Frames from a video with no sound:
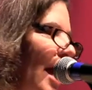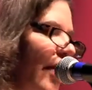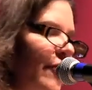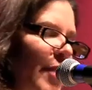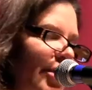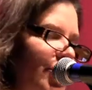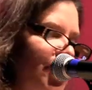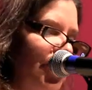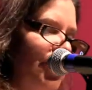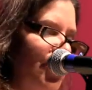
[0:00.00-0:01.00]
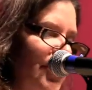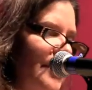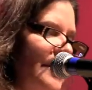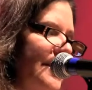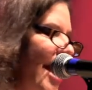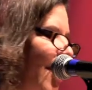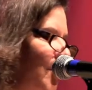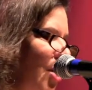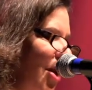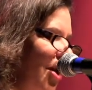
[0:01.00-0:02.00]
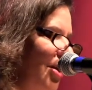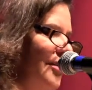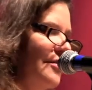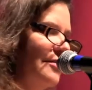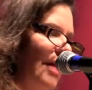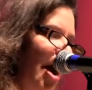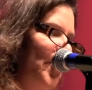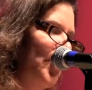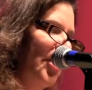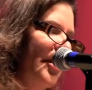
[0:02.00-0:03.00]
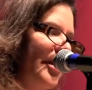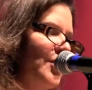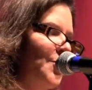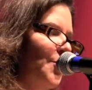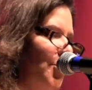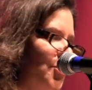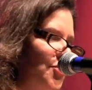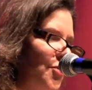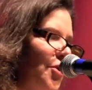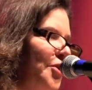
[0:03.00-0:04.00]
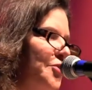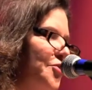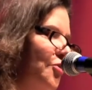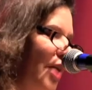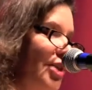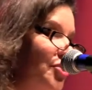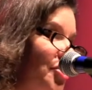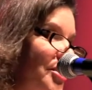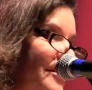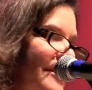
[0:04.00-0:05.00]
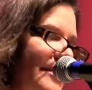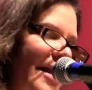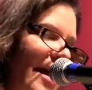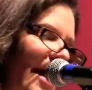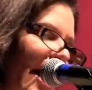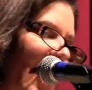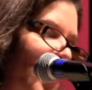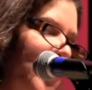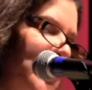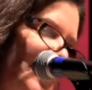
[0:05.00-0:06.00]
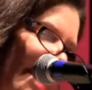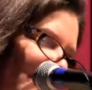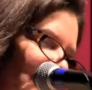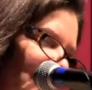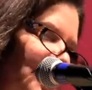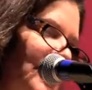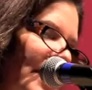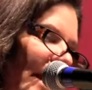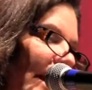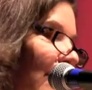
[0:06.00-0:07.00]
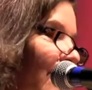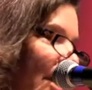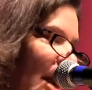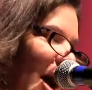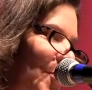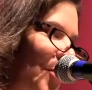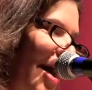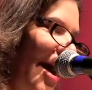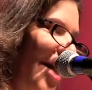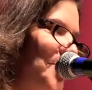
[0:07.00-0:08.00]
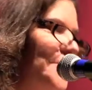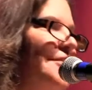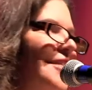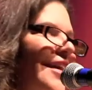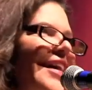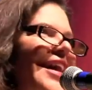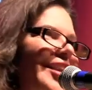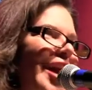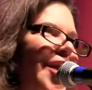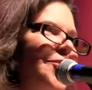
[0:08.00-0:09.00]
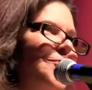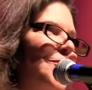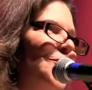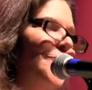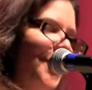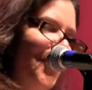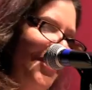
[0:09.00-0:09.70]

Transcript: I've been in churches, town halls, libraries, bookstores, granges, health centers, even an opera house, and now the beautiful